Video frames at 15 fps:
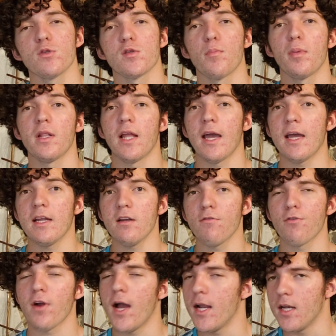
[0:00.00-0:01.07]
planned
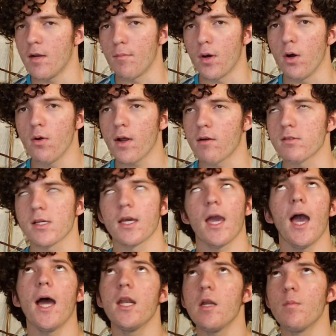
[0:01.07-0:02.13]
for Edna Mode. I was like,
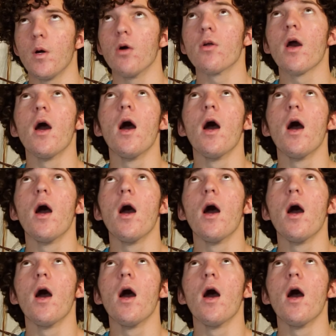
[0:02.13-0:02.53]
Edna Mode,